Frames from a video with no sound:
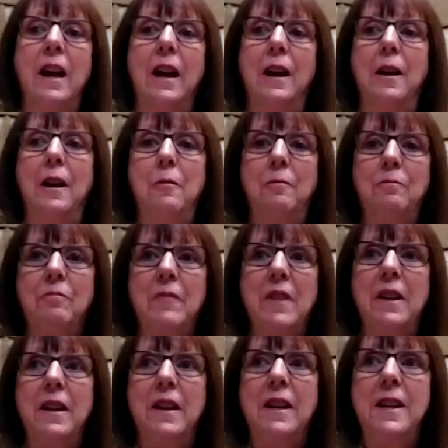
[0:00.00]
Um,
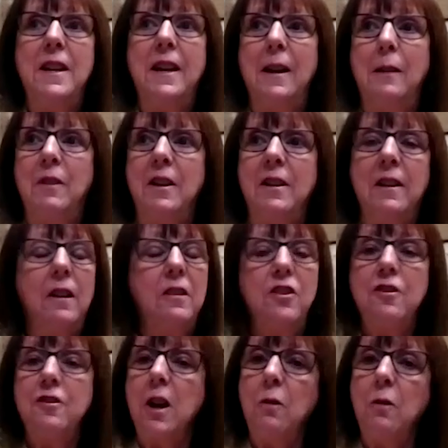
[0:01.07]
he come, he goes,
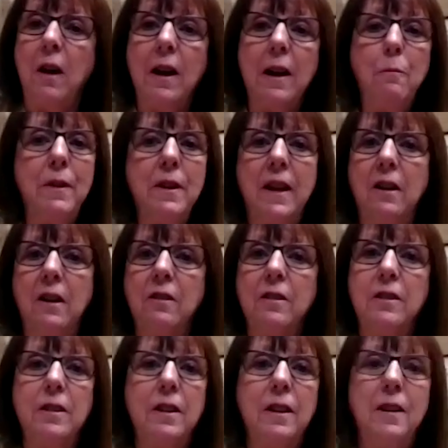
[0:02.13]
you know, I've been
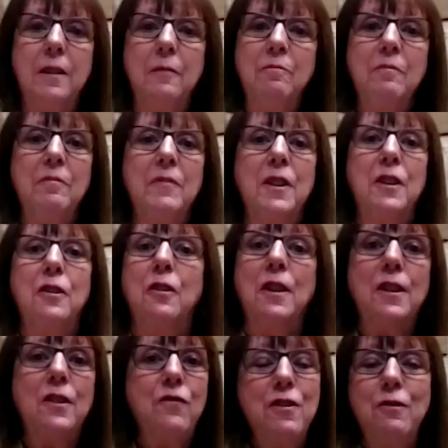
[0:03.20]
out to
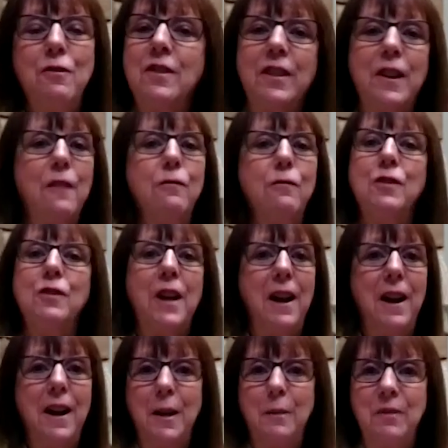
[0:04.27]
Crestview several
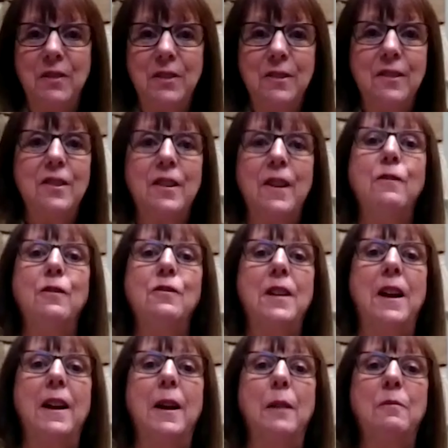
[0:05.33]
times, several
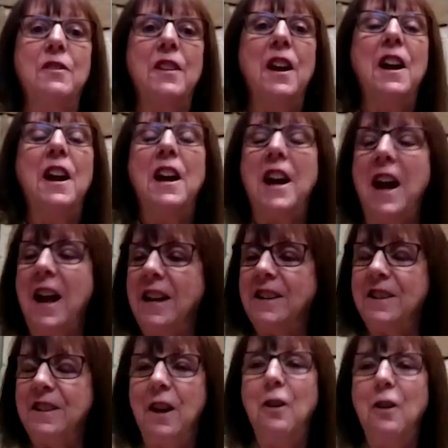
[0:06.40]
times
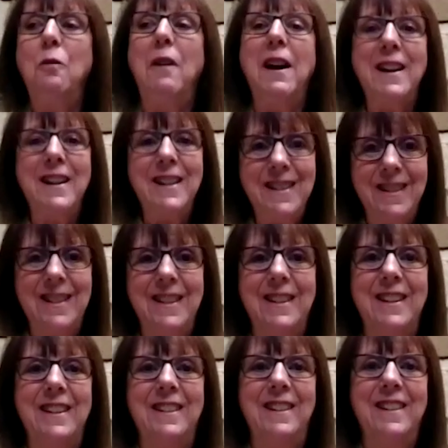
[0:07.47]
had no
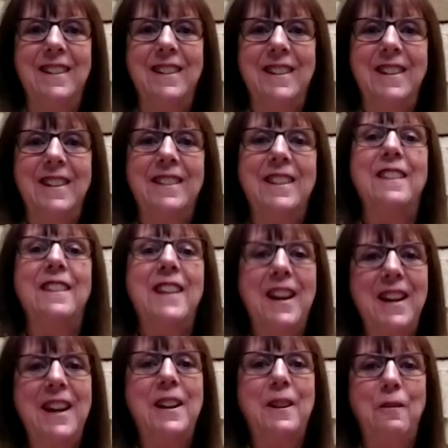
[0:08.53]
idea that
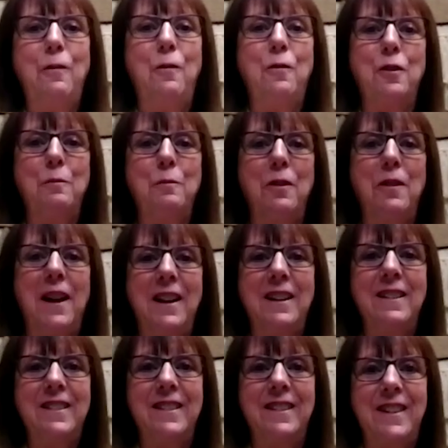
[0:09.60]
they had affordable
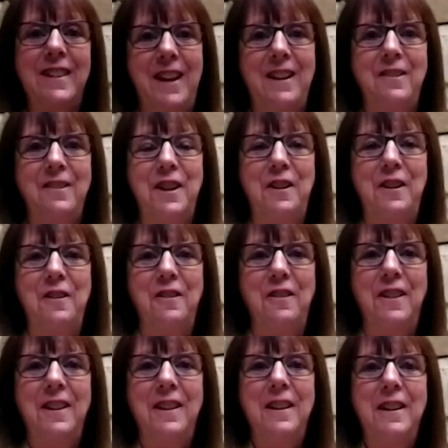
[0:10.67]
housing out
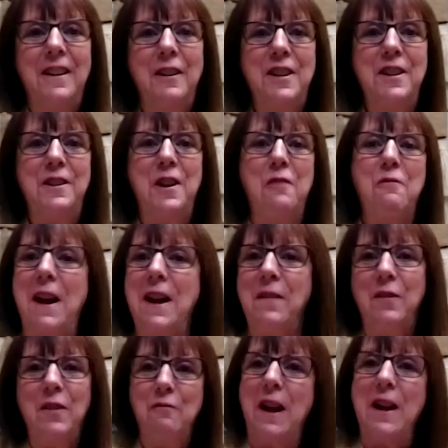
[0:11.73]
here, you know,
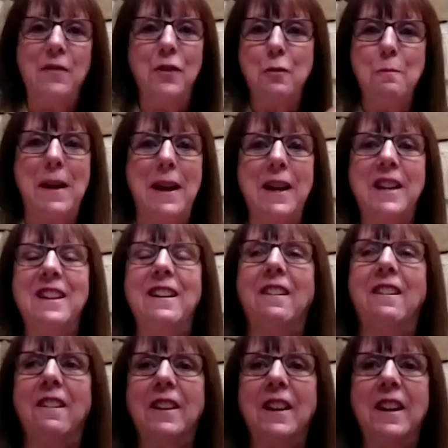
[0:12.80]
right right in their
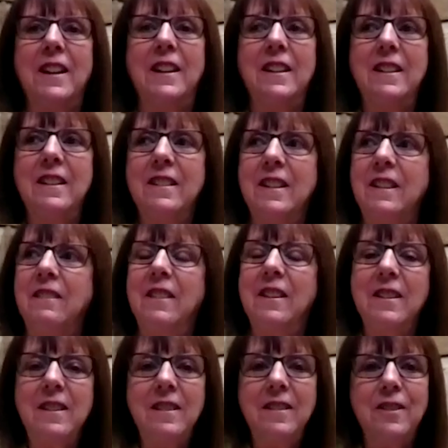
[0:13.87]
backyard. And he said,
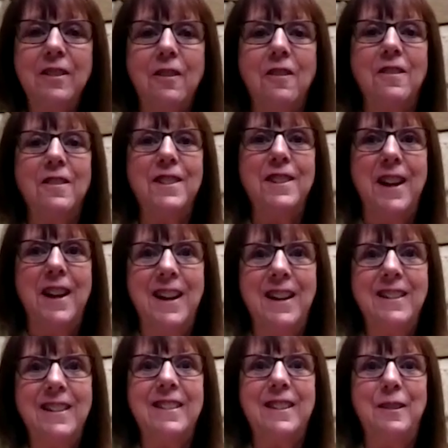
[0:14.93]
"These are
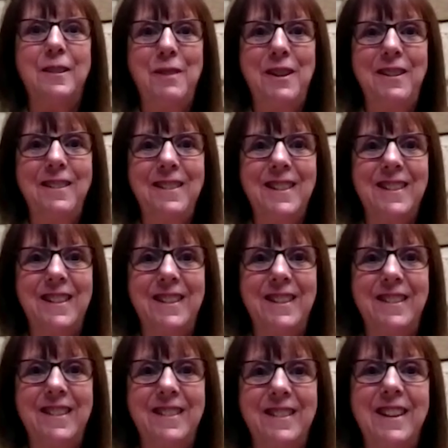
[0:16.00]
nice
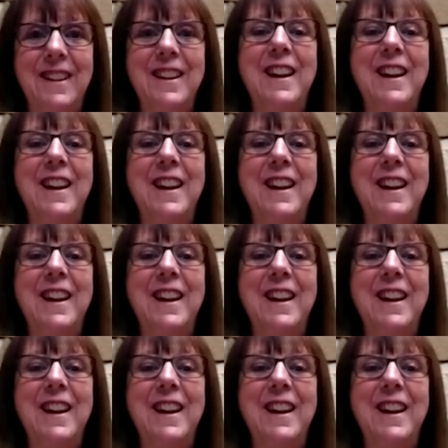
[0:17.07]
communities."